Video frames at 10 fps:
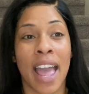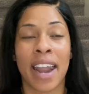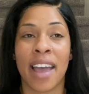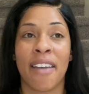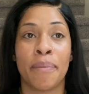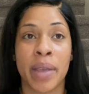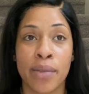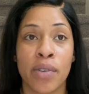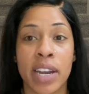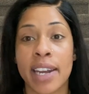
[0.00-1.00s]
and I've
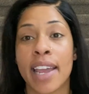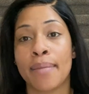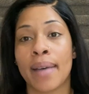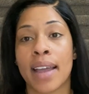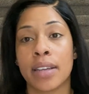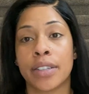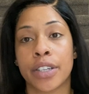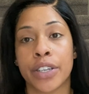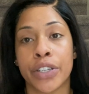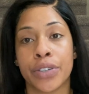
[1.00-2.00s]
been wanting to get back
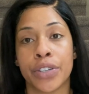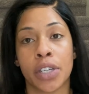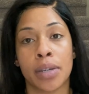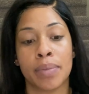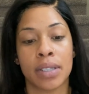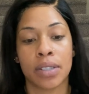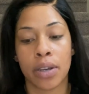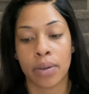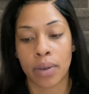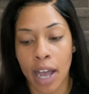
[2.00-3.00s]
into YouTube and
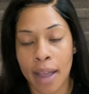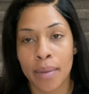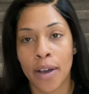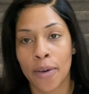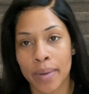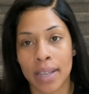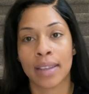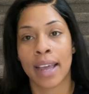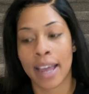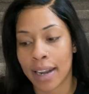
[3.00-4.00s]
so I'm hoping
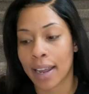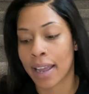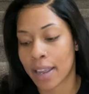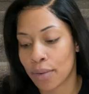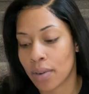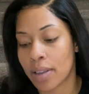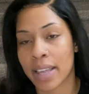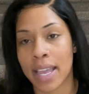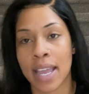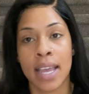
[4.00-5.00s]
that I can
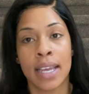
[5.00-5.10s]
really